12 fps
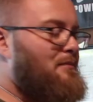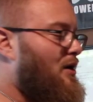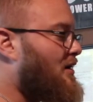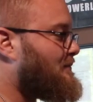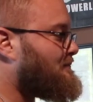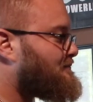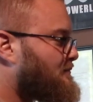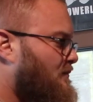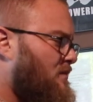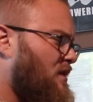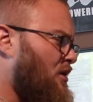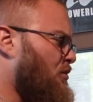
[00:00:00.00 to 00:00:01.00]
that bar.
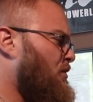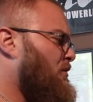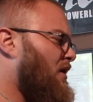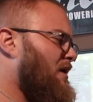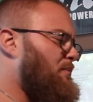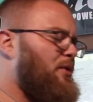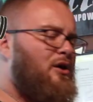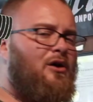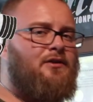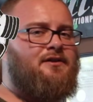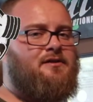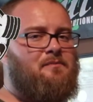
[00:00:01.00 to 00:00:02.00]
We want to put
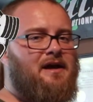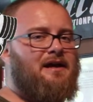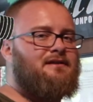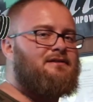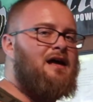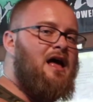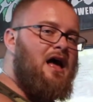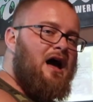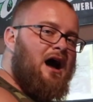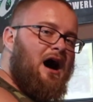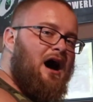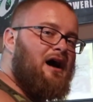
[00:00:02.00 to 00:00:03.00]
all the demands
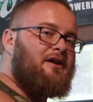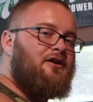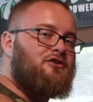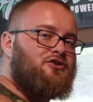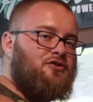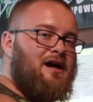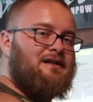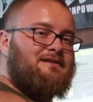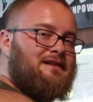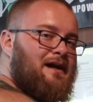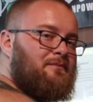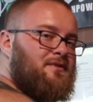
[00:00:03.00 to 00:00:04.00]
on our
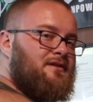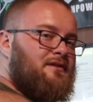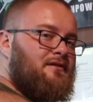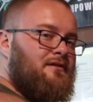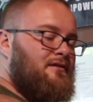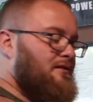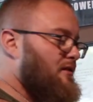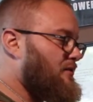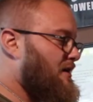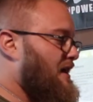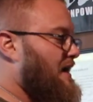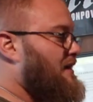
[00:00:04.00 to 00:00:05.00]
triceps,
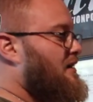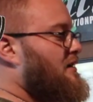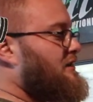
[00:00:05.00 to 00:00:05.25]
okay?